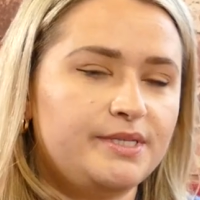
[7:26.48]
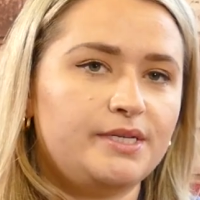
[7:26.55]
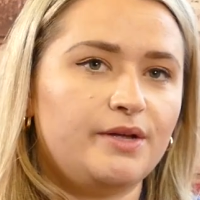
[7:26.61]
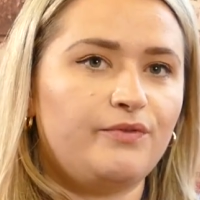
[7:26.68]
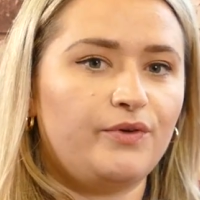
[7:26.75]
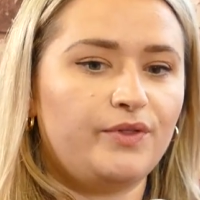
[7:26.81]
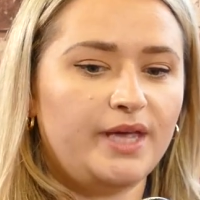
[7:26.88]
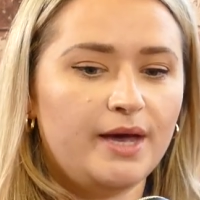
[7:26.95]

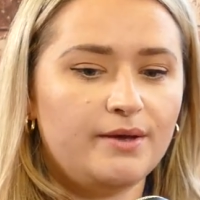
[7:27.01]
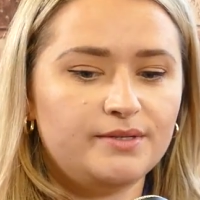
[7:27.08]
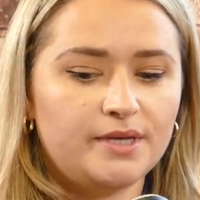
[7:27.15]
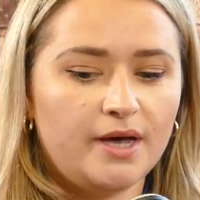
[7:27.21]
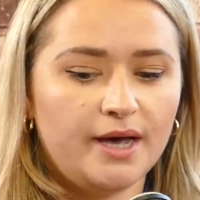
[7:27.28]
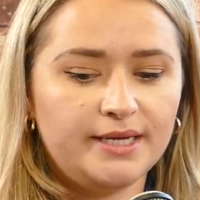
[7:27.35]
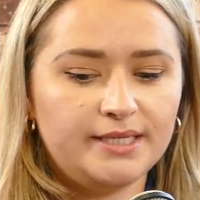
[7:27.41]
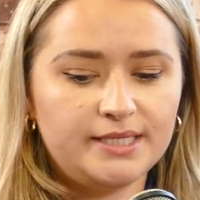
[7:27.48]
stuff on the
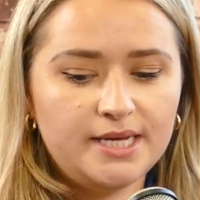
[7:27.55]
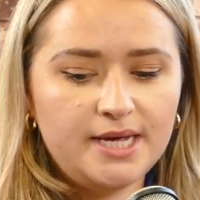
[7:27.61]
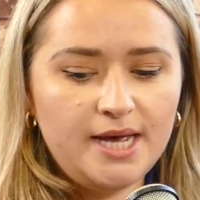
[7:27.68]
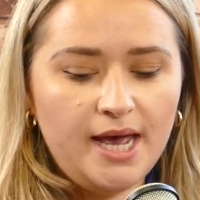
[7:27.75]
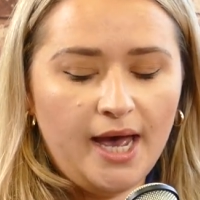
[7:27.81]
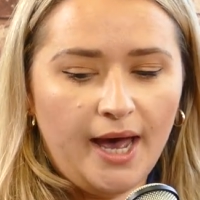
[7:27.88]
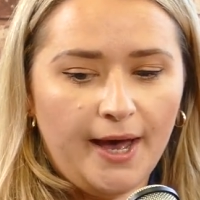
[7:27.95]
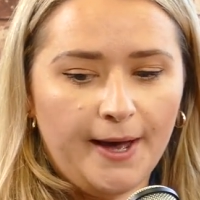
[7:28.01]
outside.
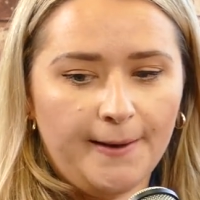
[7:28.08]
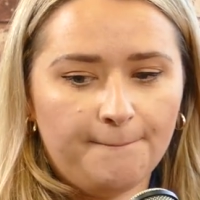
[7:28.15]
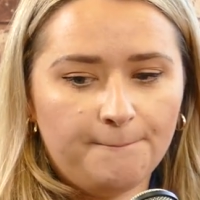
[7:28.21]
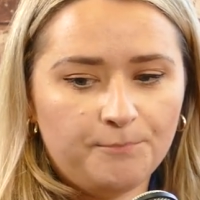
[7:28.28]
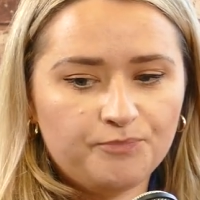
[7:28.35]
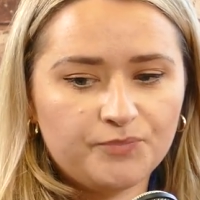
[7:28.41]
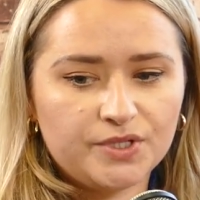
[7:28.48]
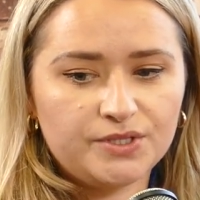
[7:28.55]

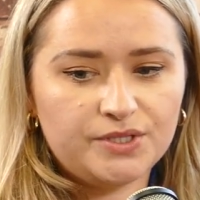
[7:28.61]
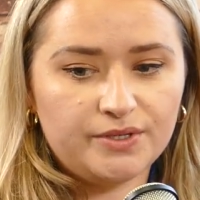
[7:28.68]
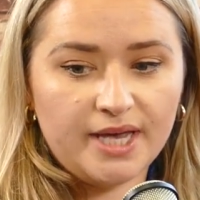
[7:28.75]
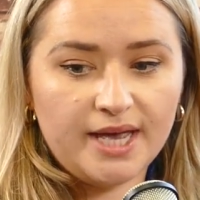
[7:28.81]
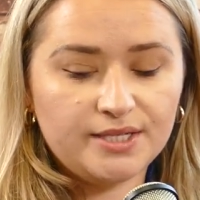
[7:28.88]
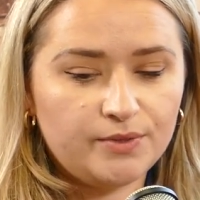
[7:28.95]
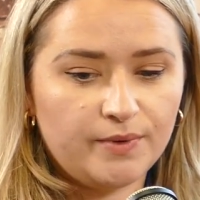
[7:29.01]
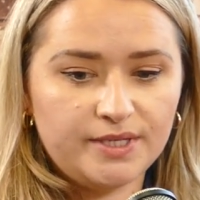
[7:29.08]

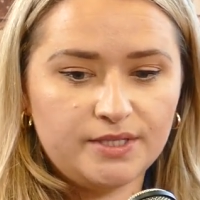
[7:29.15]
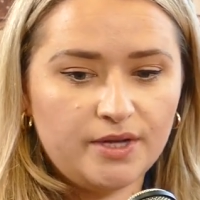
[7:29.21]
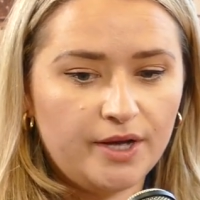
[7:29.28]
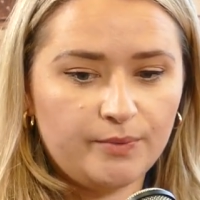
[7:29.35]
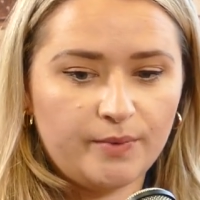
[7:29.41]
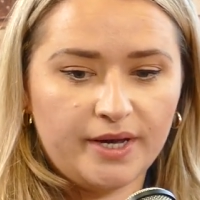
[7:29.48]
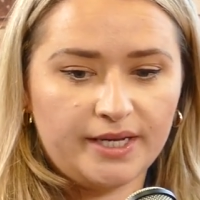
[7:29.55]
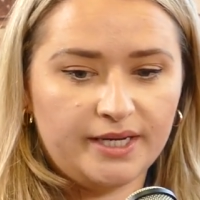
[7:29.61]
So I
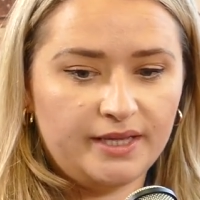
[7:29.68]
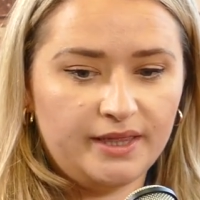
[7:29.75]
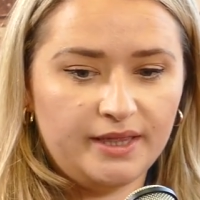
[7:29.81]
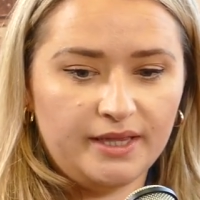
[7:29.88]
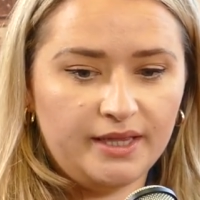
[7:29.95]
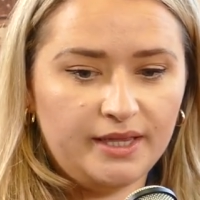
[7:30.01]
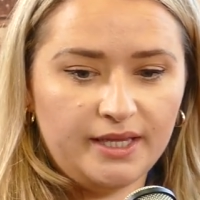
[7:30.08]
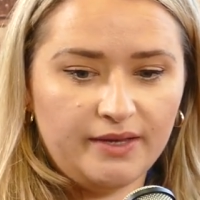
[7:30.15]
started working
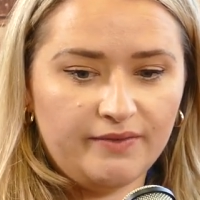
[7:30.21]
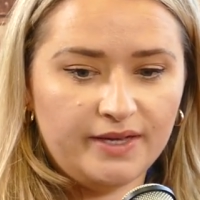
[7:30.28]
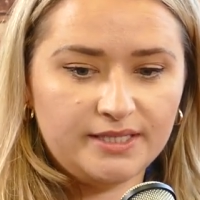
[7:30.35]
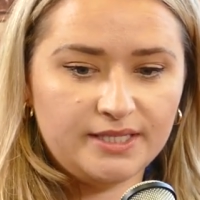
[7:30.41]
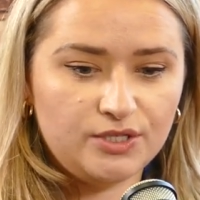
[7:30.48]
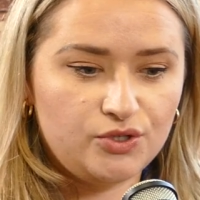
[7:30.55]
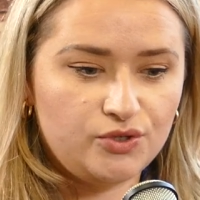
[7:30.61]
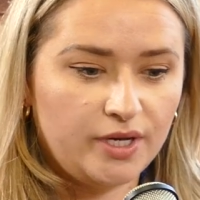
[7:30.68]
in the
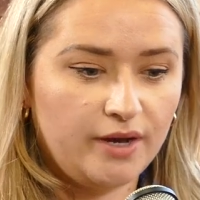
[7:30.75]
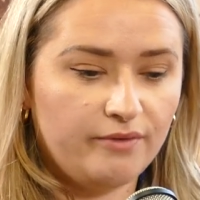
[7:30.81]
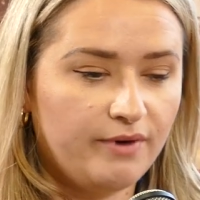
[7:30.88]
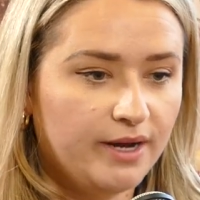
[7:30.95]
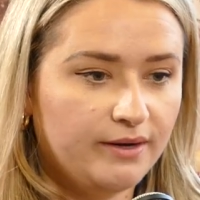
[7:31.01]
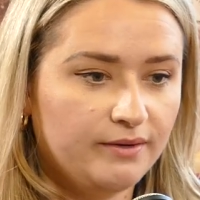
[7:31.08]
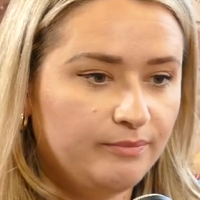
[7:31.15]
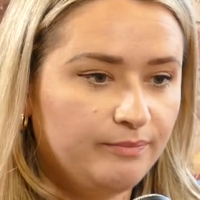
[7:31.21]
events industry. I
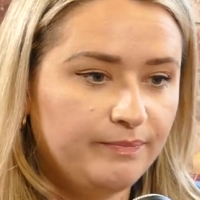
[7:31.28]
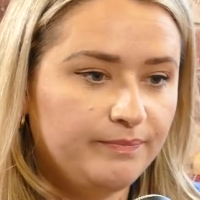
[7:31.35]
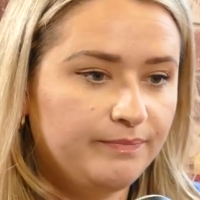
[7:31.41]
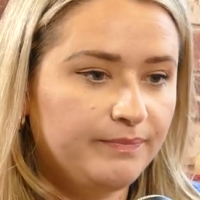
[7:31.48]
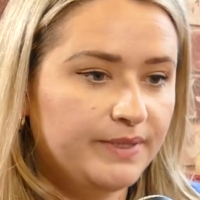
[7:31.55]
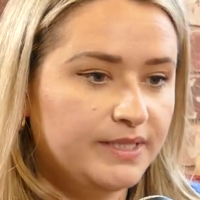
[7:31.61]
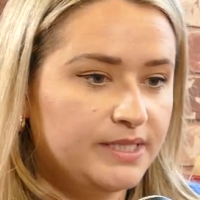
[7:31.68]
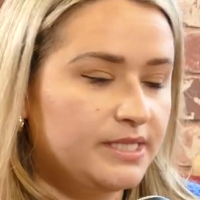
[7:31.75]
ran
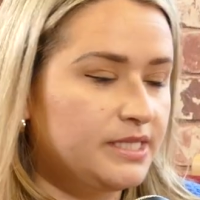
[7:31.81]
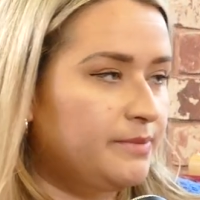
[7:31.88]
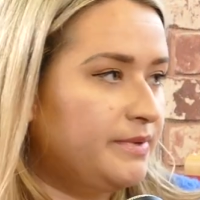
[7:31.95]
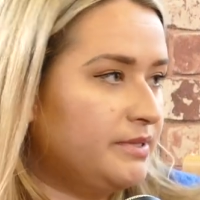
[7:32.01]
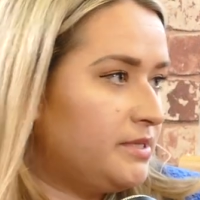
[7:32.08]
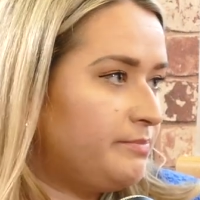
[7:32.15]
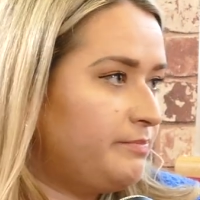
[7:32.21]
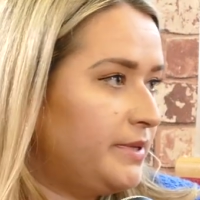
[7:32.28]
business
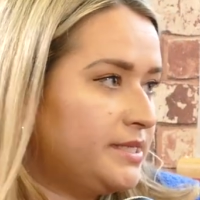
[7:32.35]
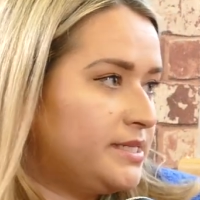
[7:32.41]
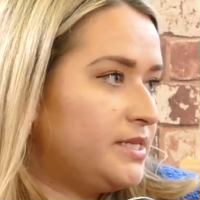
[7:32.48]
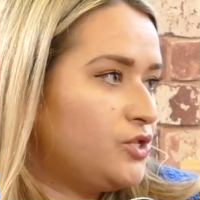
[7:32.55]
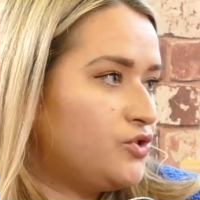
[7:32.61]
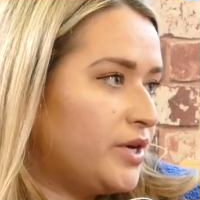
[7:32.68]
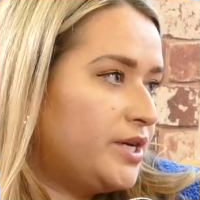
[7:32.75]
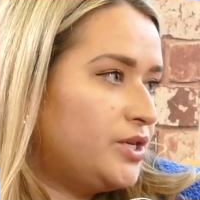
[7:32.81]
to
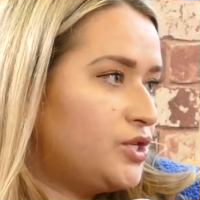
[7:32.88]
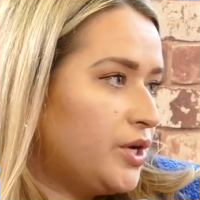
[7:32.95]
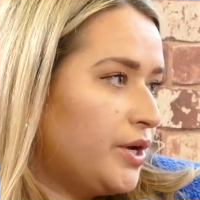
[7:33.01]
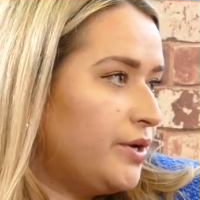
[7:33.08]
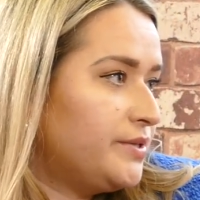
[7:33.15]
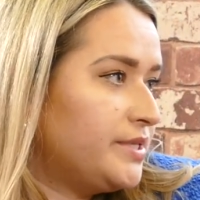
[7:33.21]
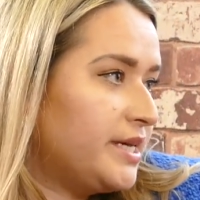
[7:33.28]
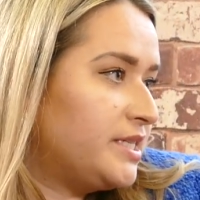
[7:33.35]
business trade
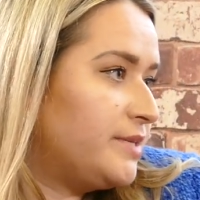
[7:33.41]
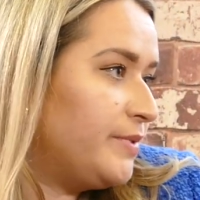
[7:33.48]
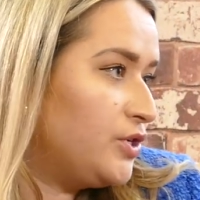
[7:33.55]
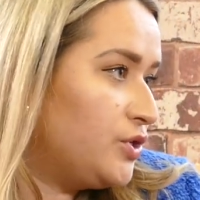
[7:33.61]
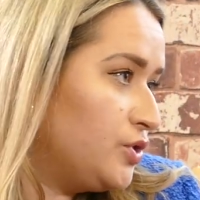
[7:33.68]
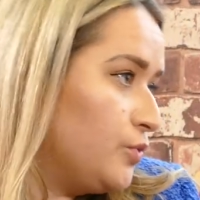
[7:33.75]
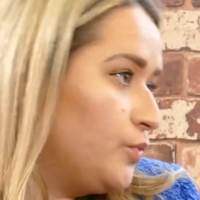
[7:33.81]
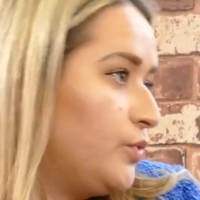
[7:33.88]
shows,
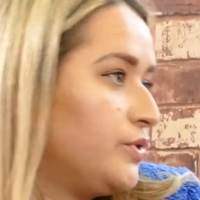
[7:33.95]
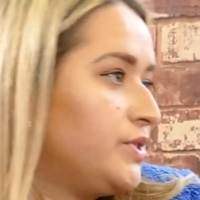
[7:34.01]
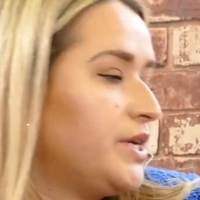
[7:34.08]
exhibitions, award